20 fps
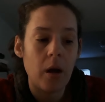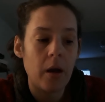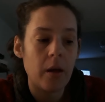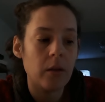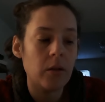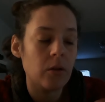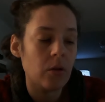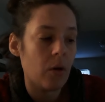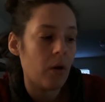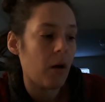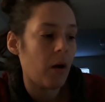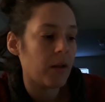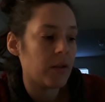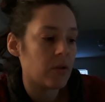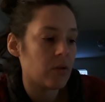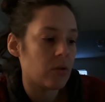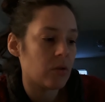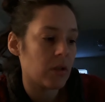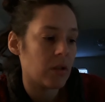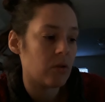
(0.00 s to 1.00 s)
you know, I
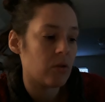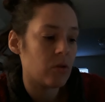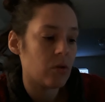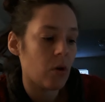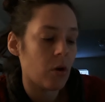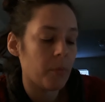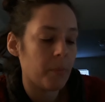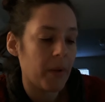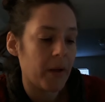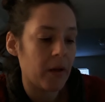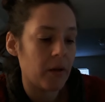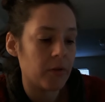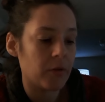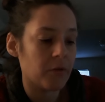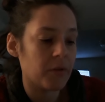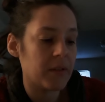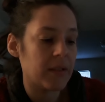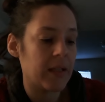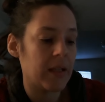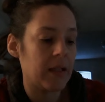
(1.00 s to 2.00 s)
can start by
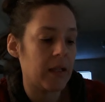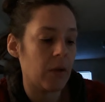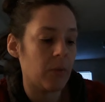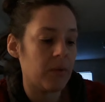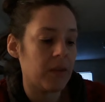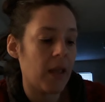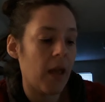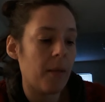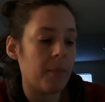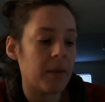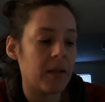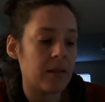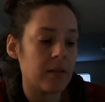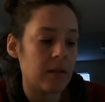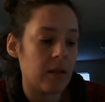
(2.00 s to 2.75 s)
understanding what that means.